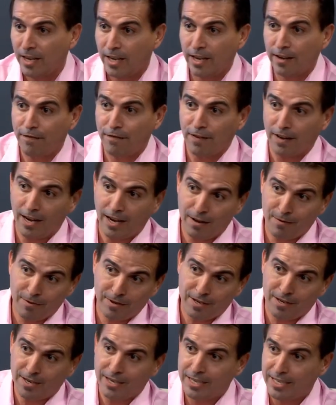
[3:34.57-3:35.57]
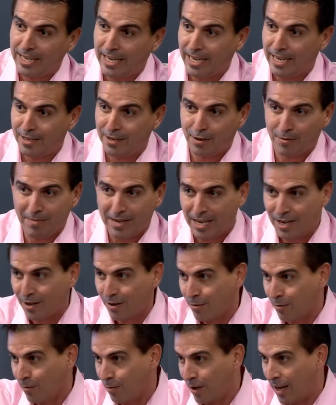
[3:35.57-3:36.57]
If I went on a date, no
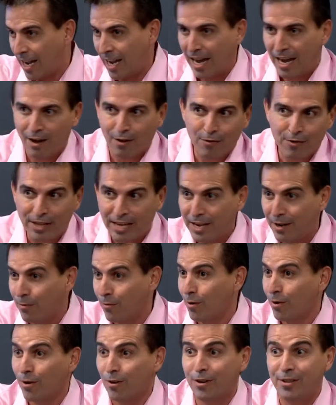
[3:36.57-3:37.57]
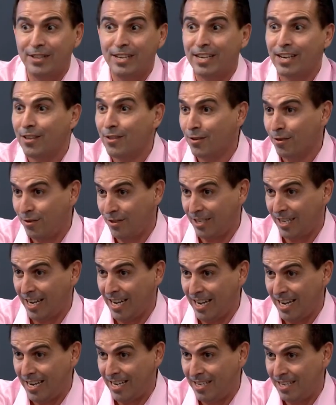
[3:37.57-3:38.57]
matter how they were on the other
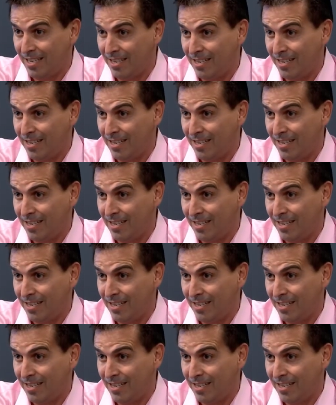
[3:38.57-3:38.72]
side,